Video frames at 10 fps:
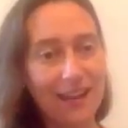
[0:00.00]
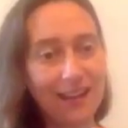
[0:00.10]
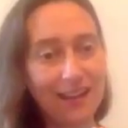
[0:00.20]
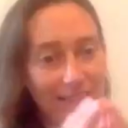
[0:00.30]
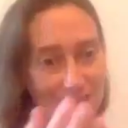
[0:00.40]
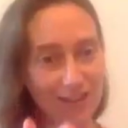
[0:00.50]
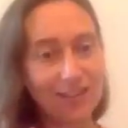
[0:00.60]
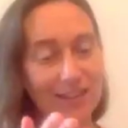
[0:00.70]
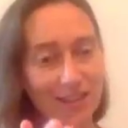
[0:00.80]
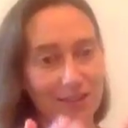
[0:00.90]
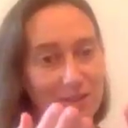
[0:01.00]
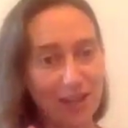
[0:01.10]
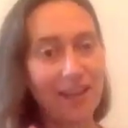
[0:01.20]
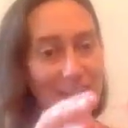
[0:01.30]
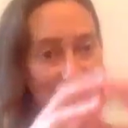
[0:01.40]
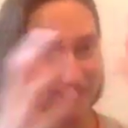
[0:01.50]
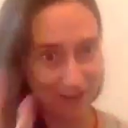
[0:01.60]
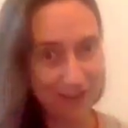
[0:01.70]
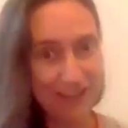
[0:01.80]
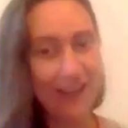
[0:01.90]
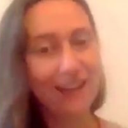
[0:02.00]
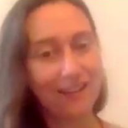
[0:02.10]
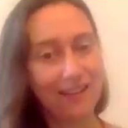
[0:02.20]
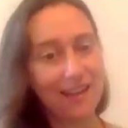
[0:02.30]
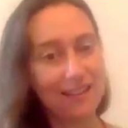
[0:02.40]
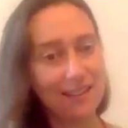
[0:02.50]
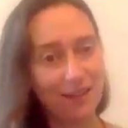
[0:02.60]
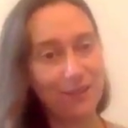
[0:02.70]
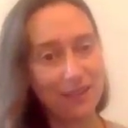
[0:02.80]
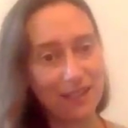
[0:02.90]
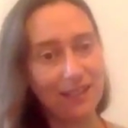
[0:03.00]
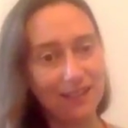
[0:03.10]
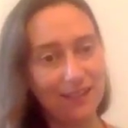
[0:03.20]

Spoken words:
And I think you're so good at creating that safety.